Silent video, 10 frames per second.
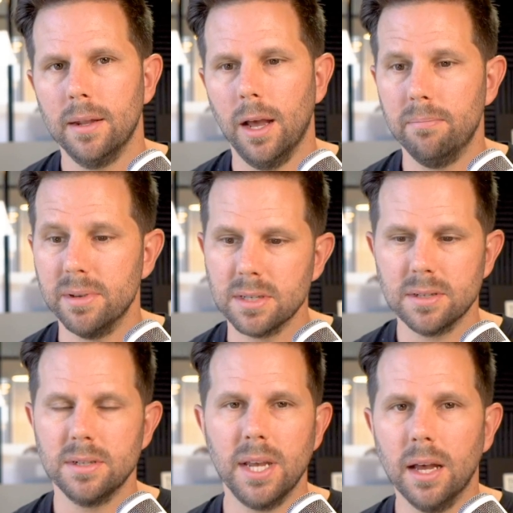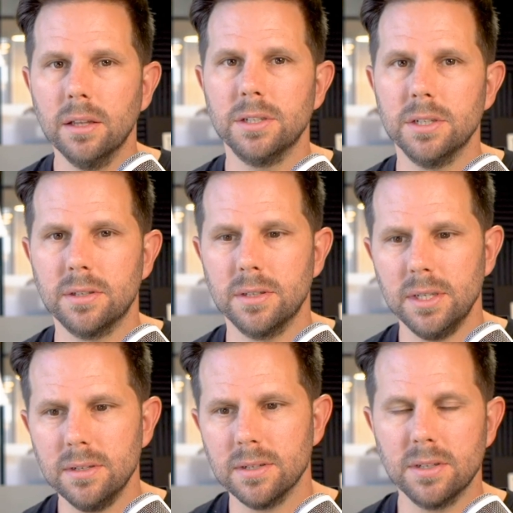Now, business intelligence
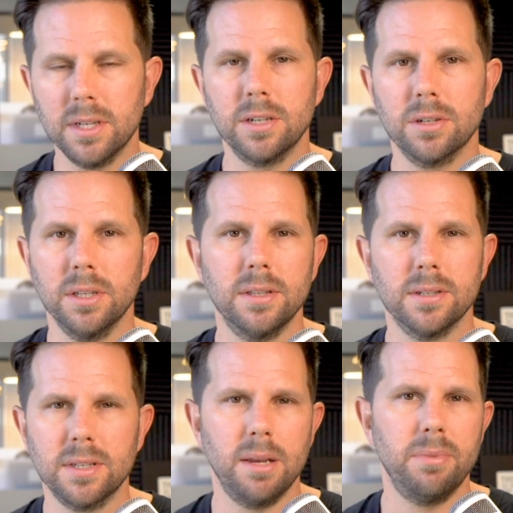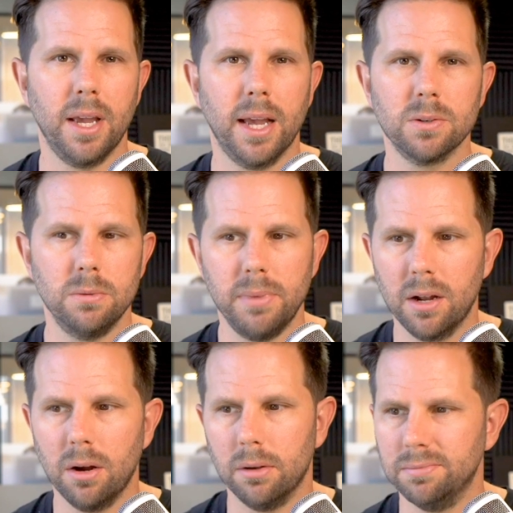is essentially the same thing as we may
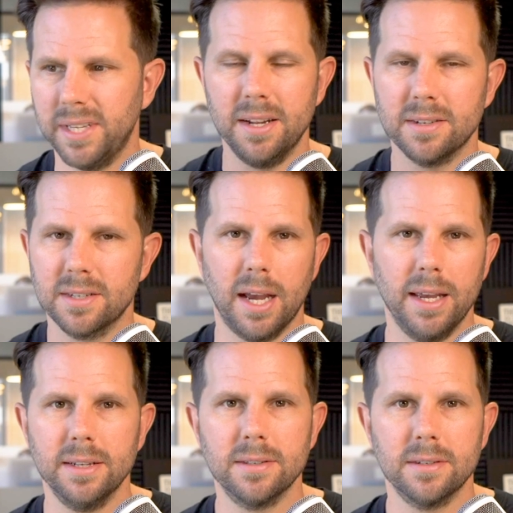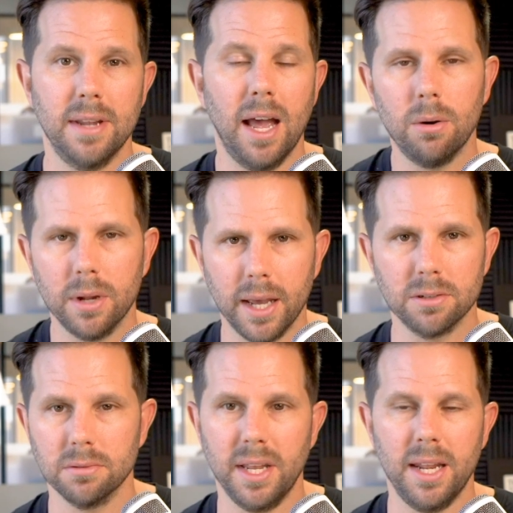call data science
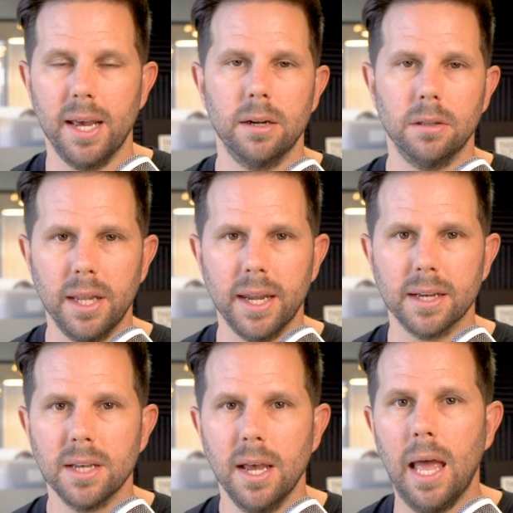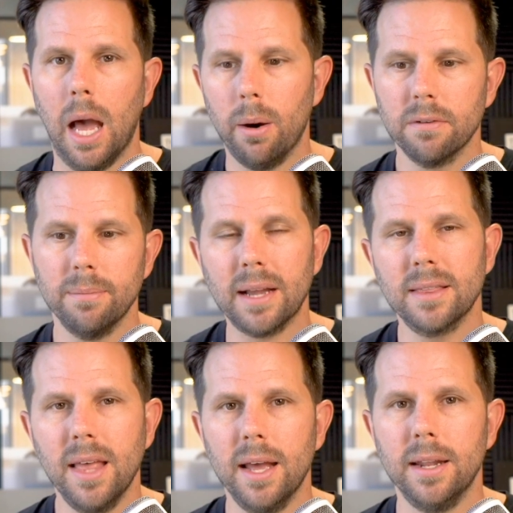nowadays or data analytics. However,
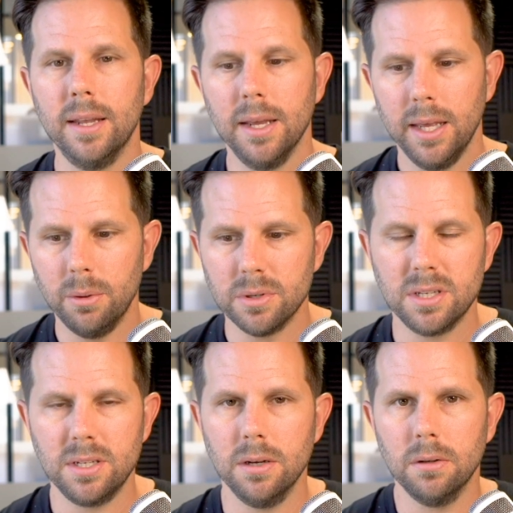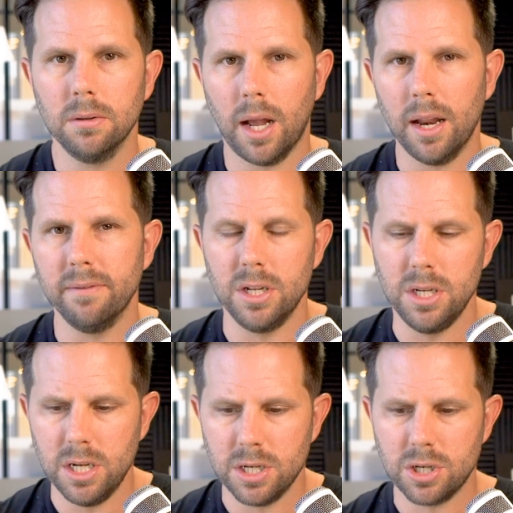back then, it was still kind of a
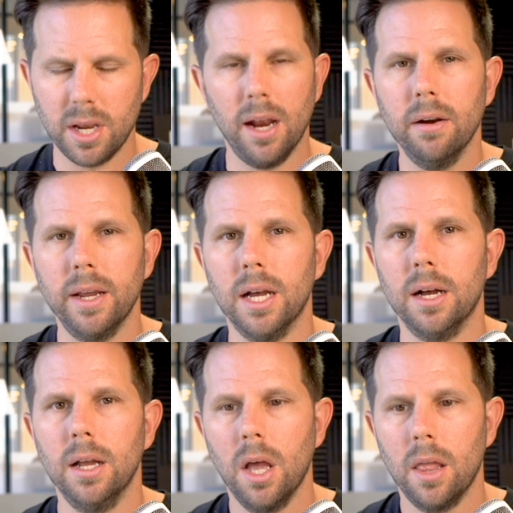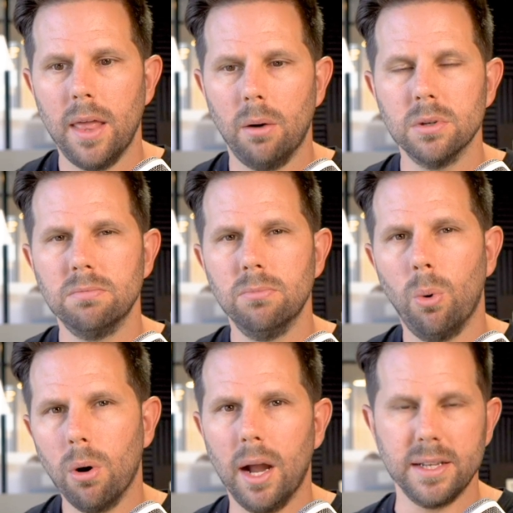niche area that was
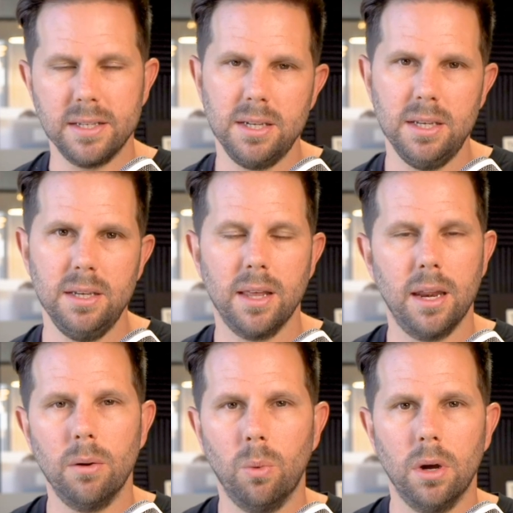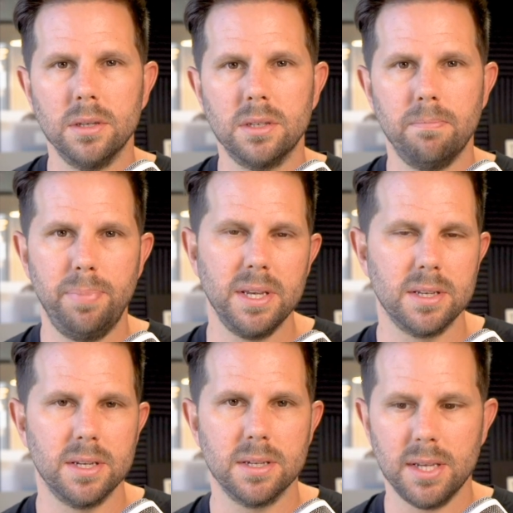more IT than it was
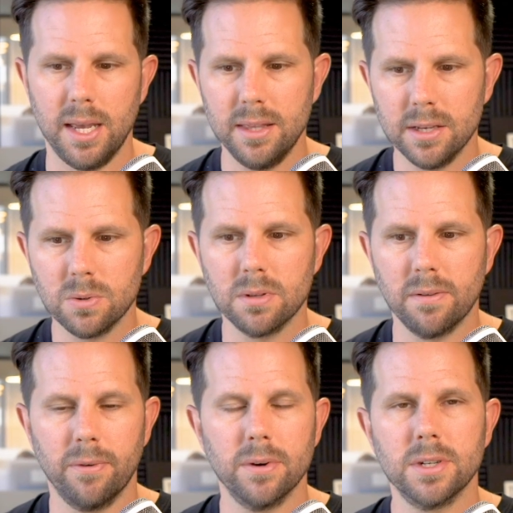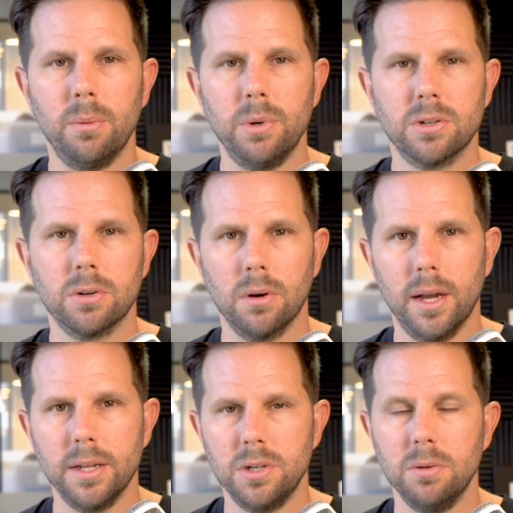business. And this was the first time we
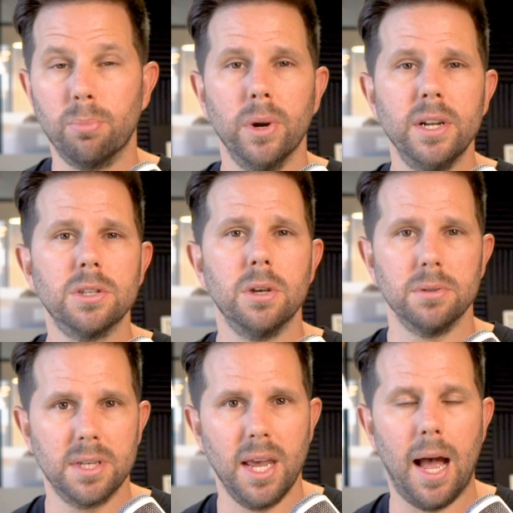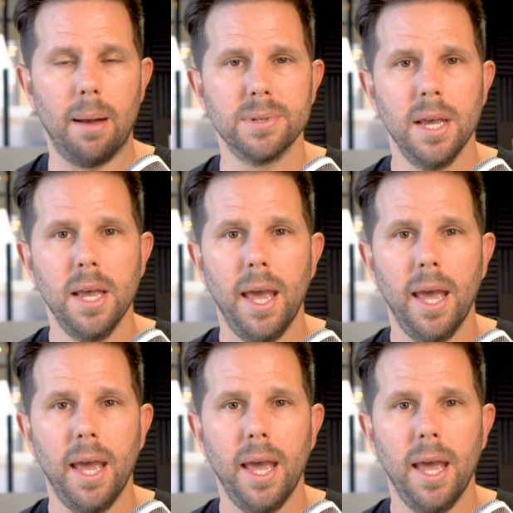tried to bridge those gaps.